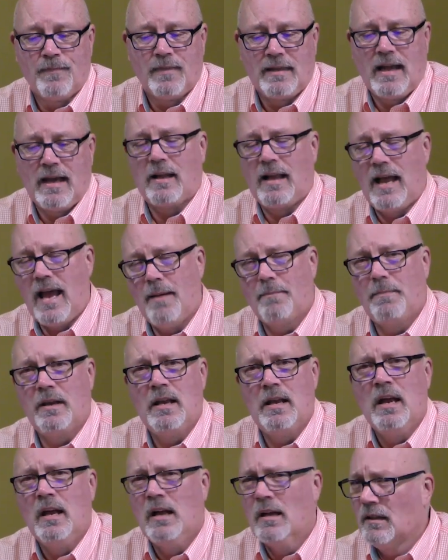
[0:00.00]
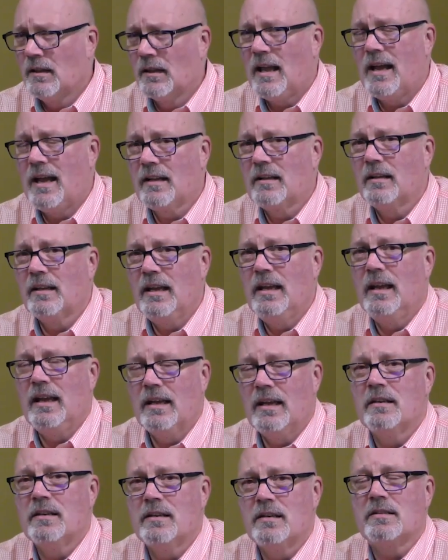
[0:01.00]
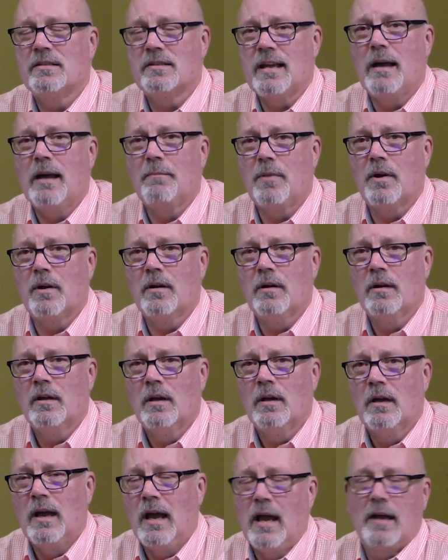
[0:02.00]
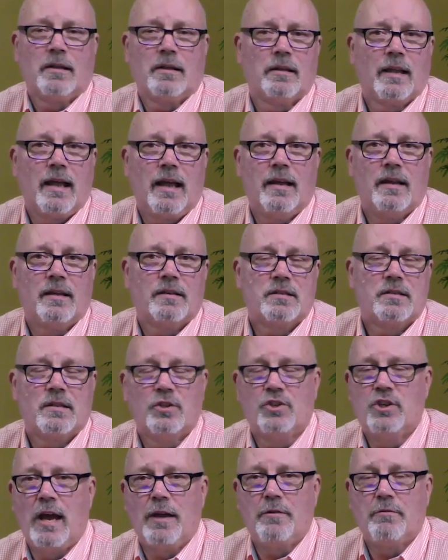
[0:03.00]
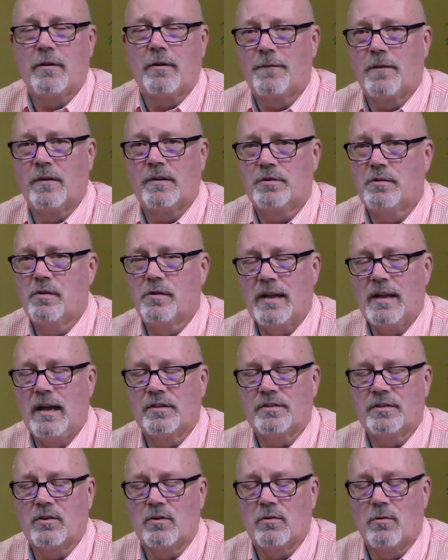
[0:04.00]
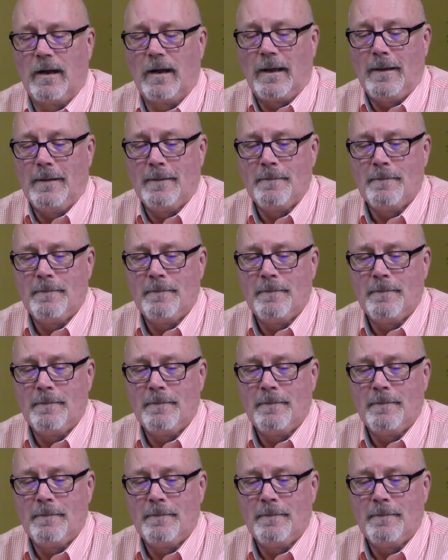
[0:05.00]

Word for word: That'll happen likely in December at the latest January 1st, 2020.